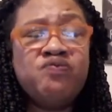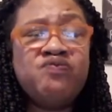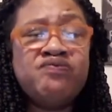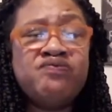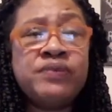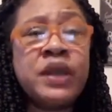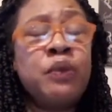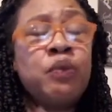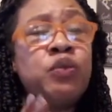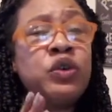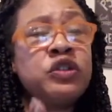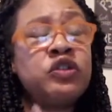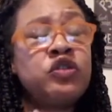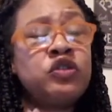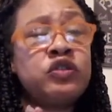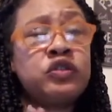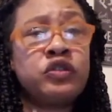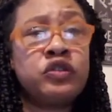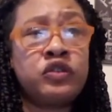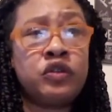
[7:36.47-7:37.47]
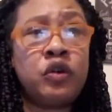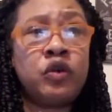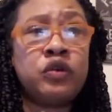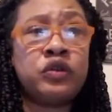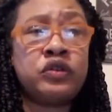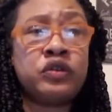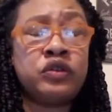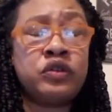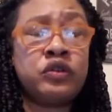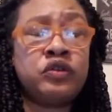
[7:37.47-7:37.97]
And what you're soul
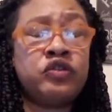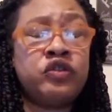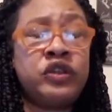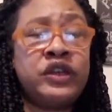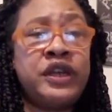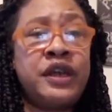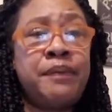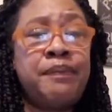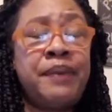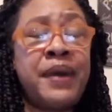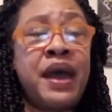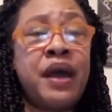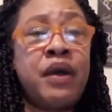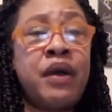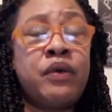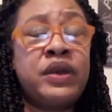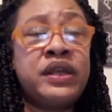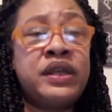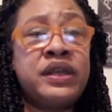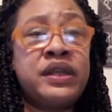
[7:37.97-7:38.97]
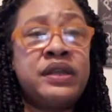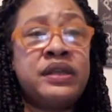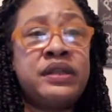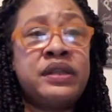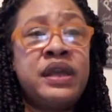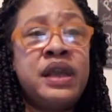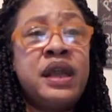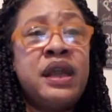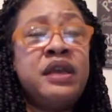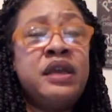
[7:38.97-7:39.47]
searching about is,
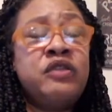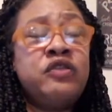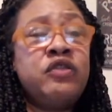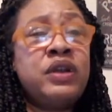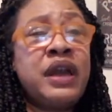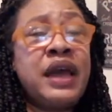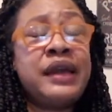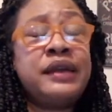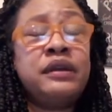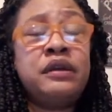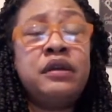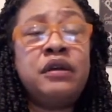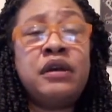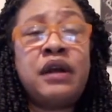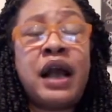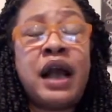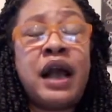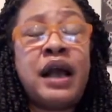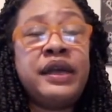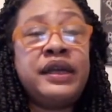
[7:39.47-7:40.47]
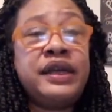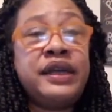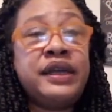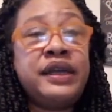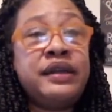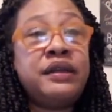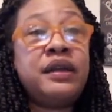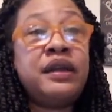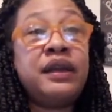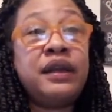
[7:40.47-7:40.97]
you're like, look, I need
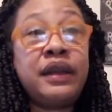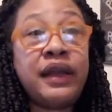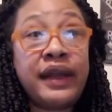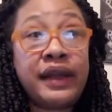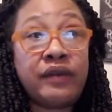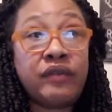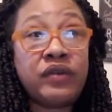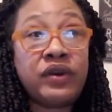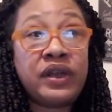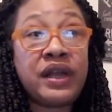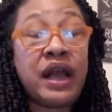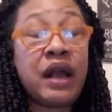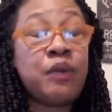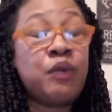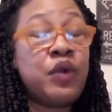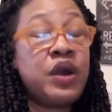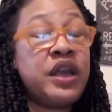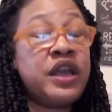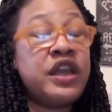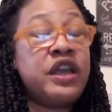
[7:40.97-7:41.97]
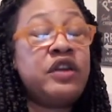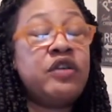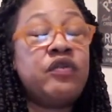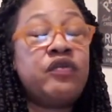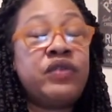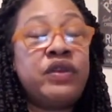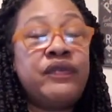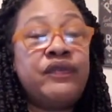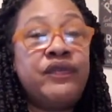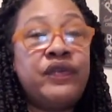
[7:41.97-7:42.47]
clarity. I want inner
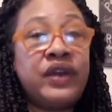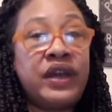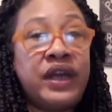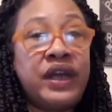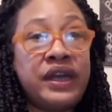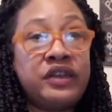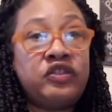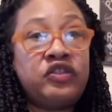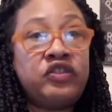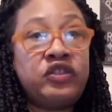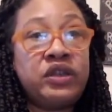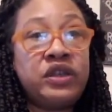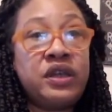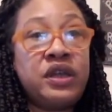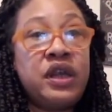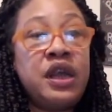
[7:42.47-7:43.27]
reflection.